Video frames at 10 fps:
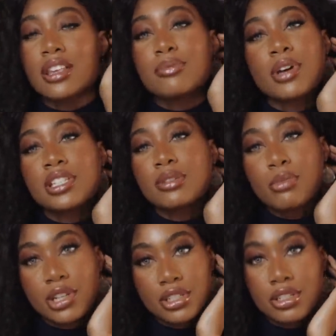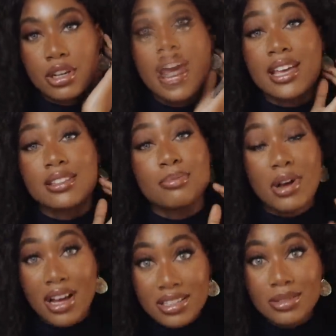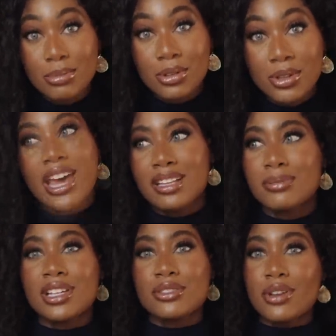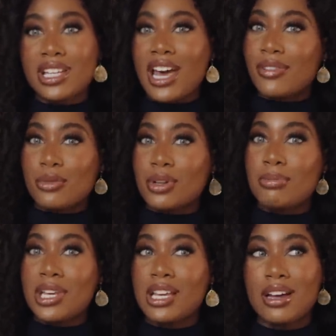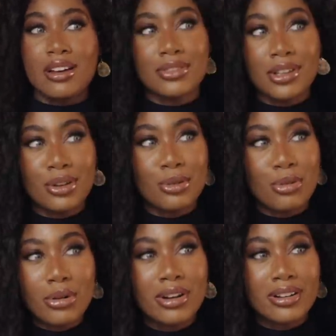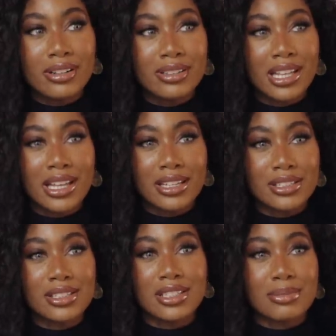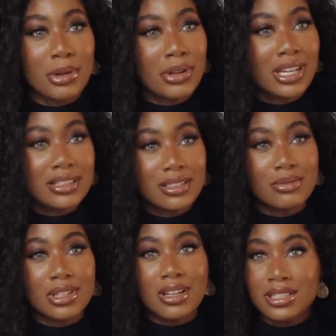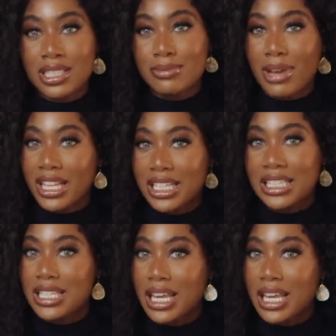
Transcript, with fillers: as much moisture as possible and I'm not trying to have a repeat of the horror that I just experienced with all this matting and